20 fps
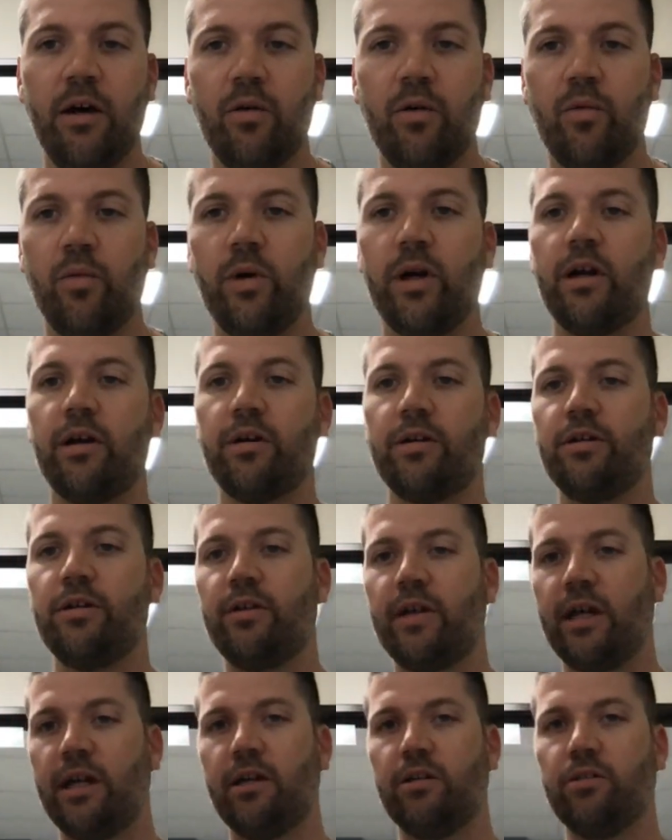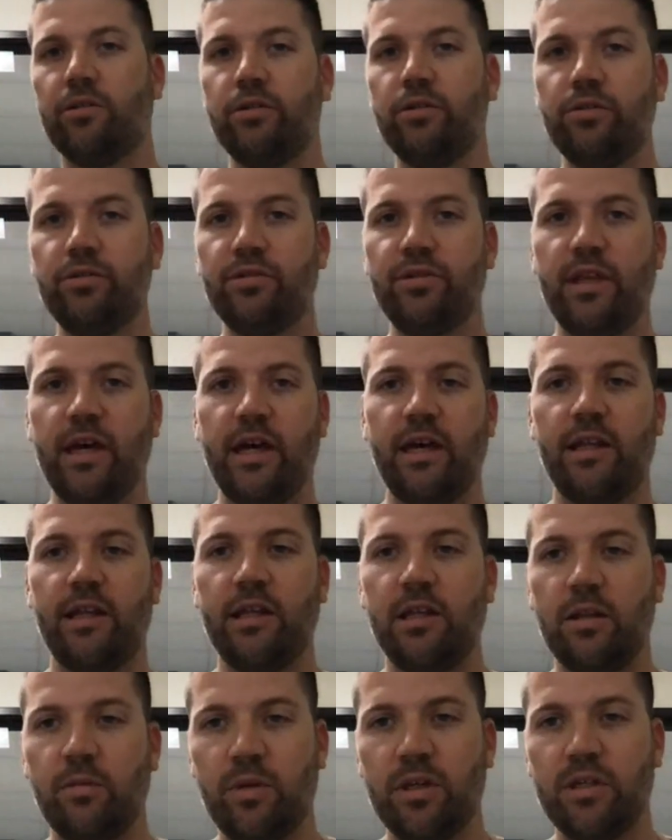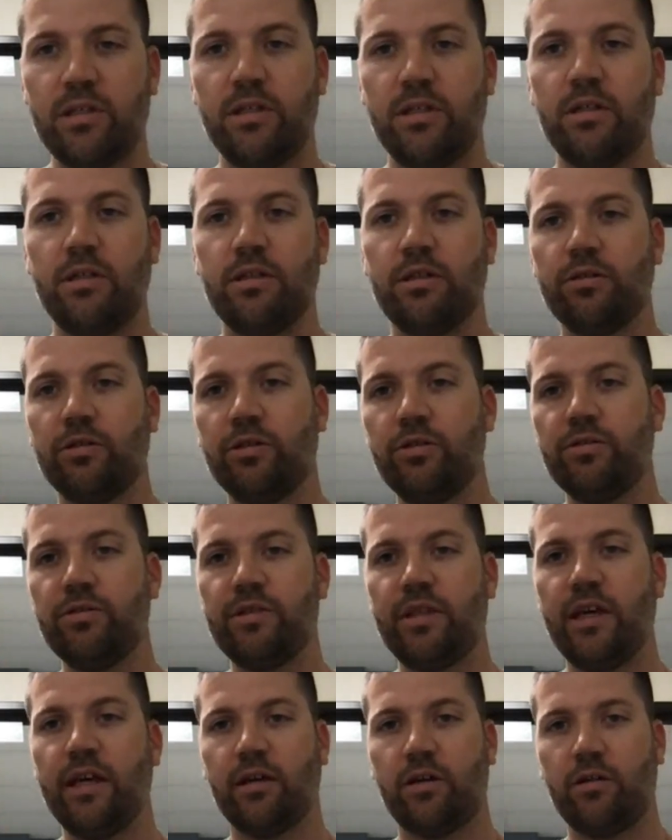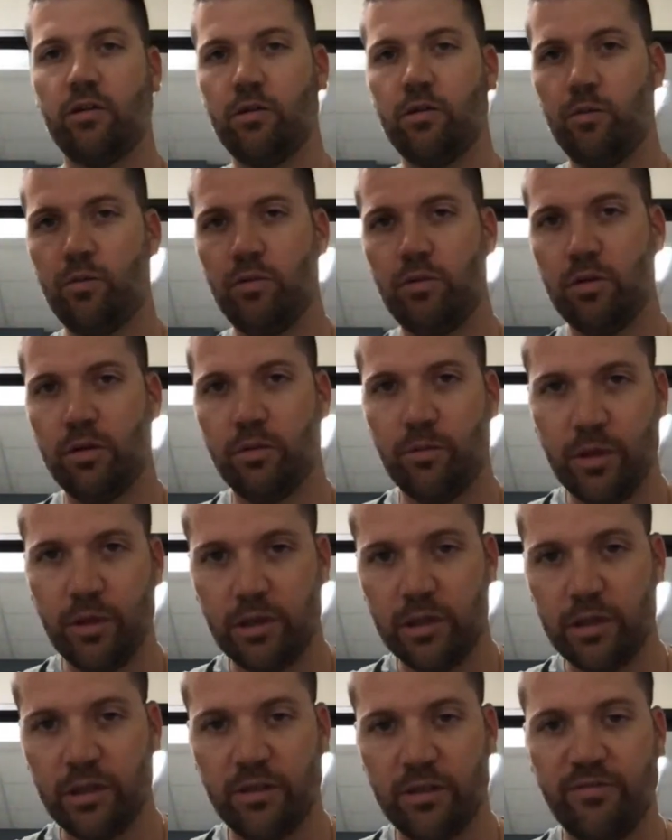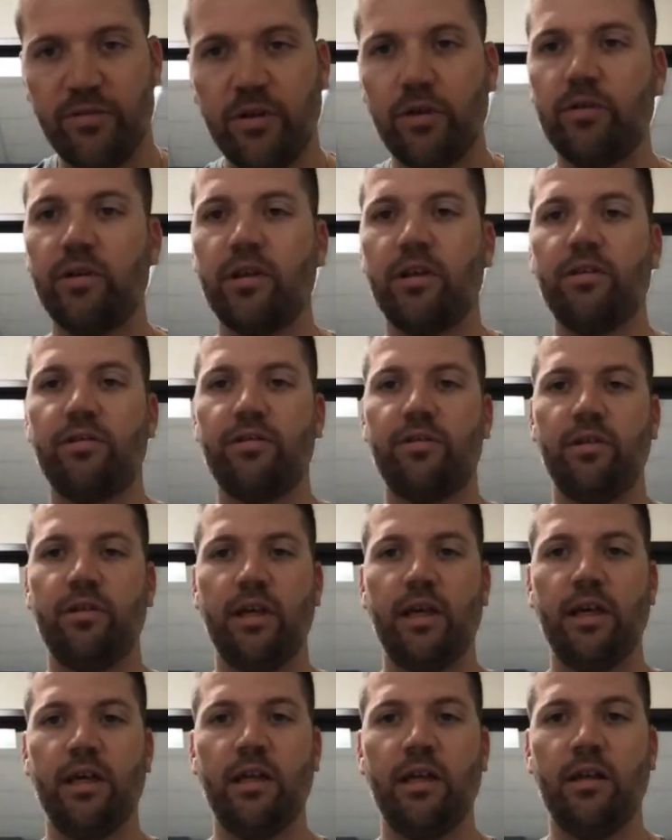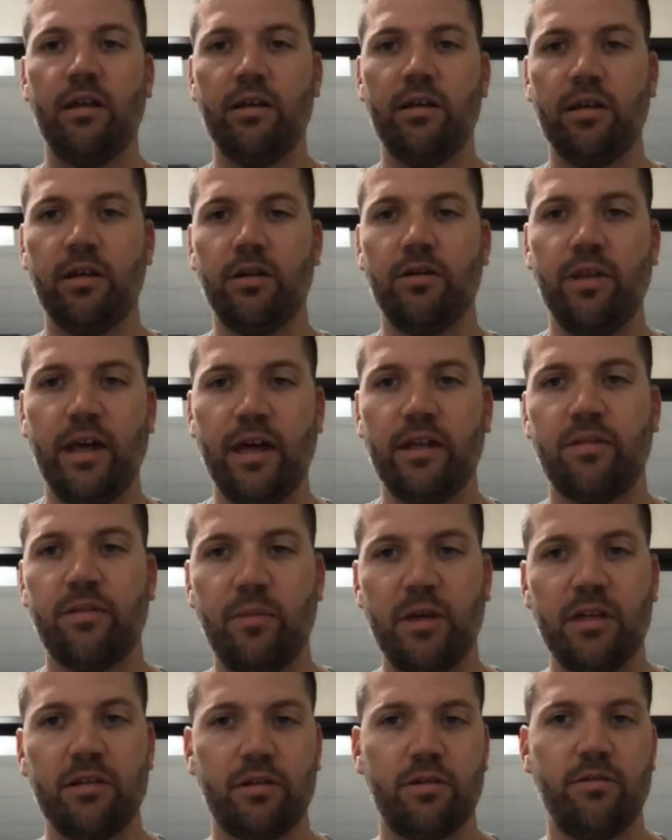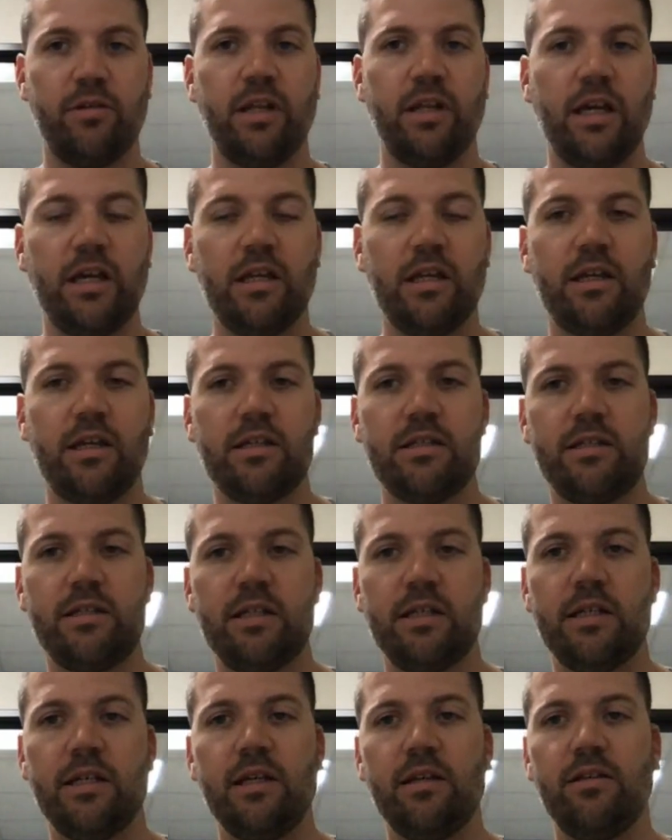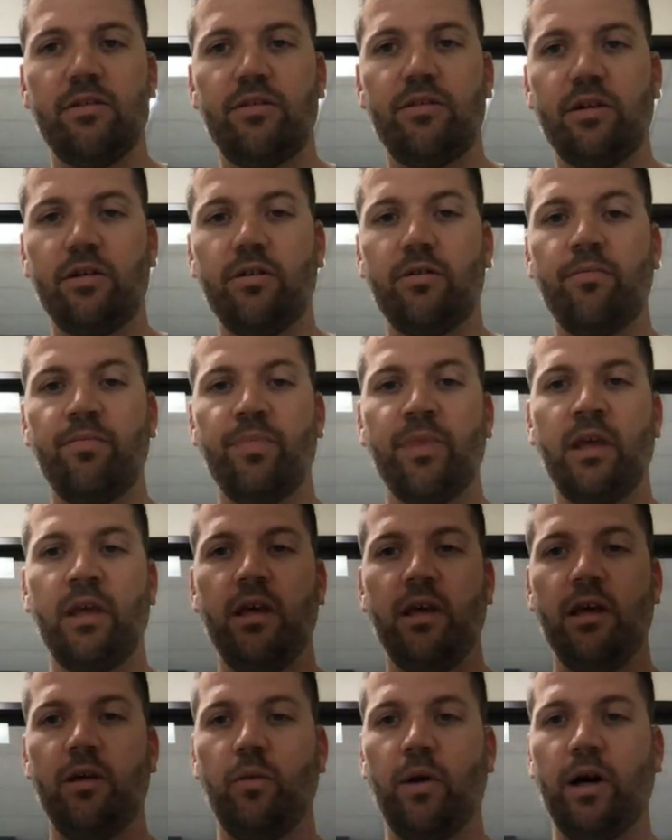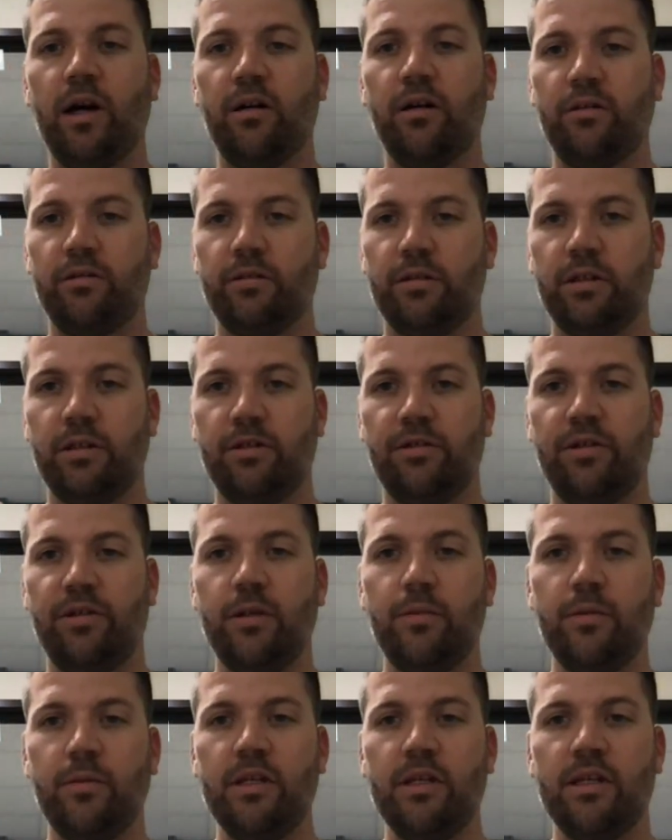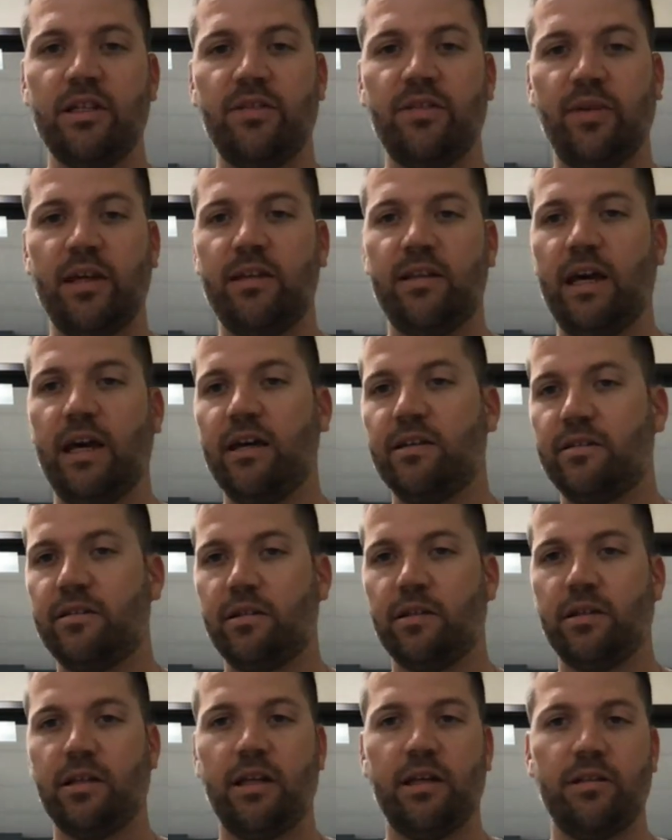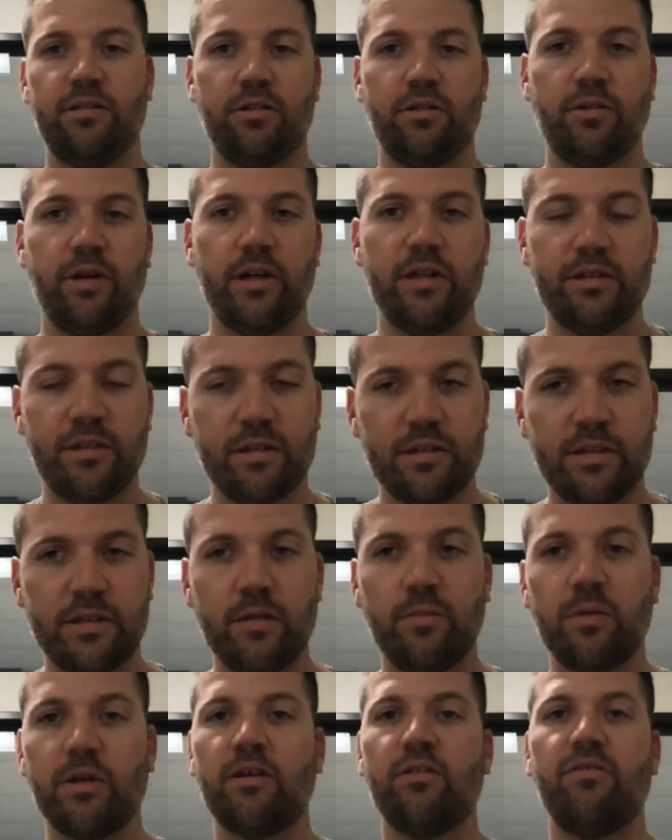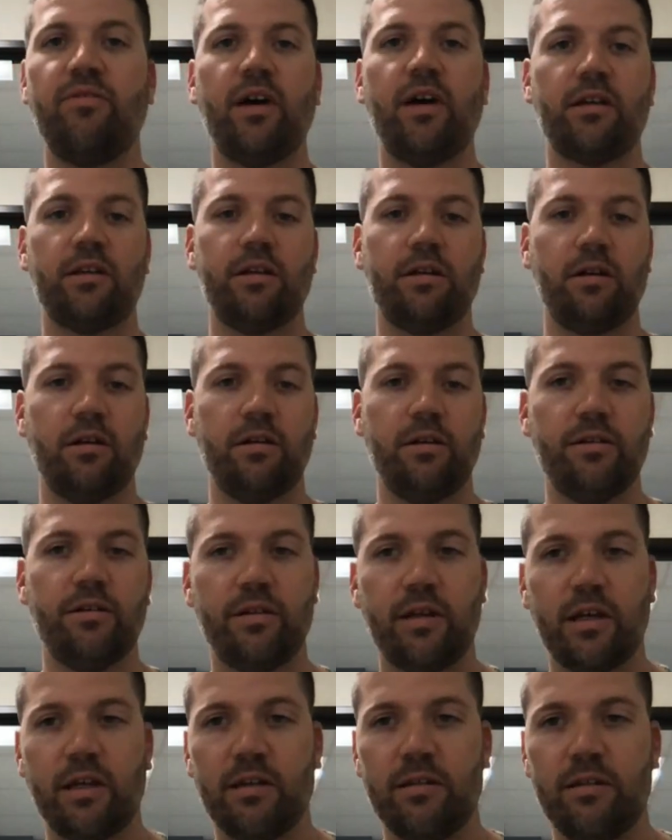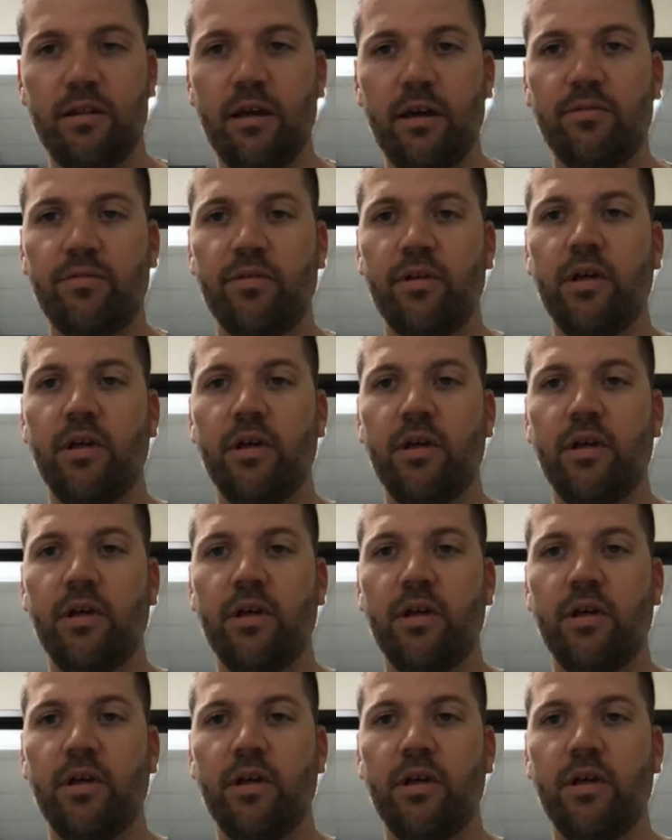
where you kind of lose that inhibition, you lose that global ability to focus. And, that's basically what ADHD is. So while, CBD is fantastic and has a great systemic effect and all this kind of stuff,